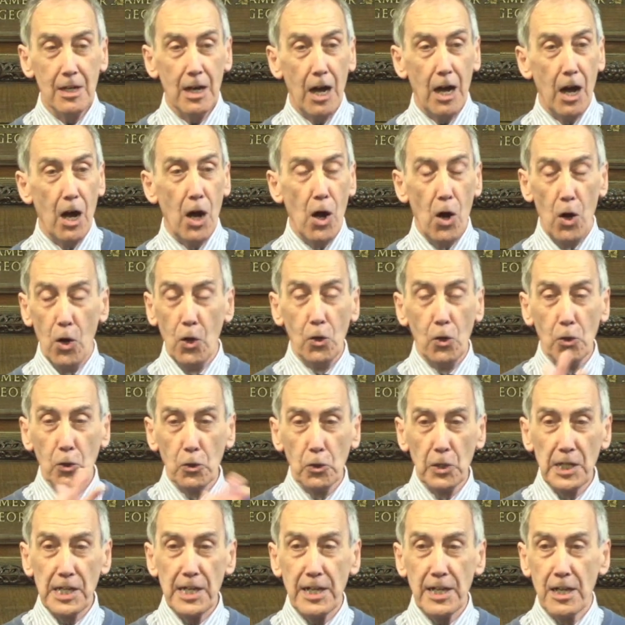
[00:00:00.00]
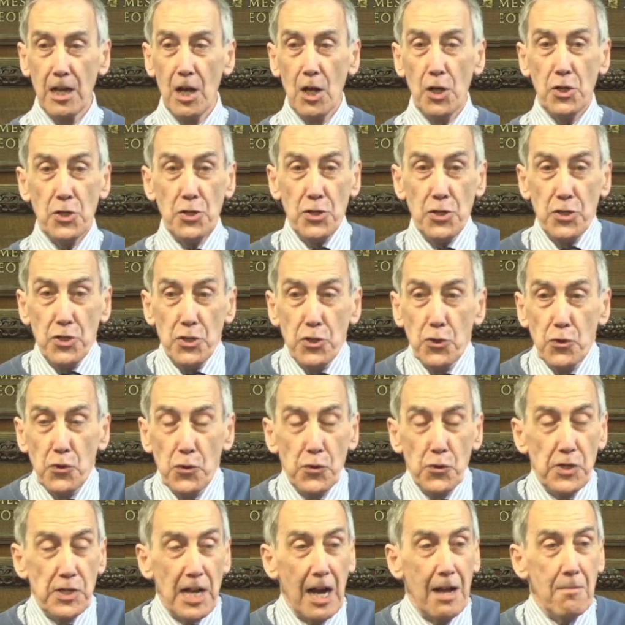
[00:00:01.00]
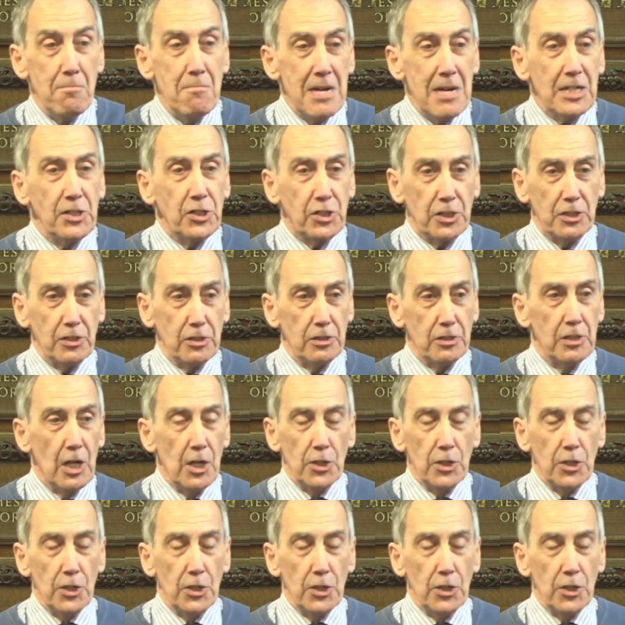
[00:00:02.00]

a wholly new dimension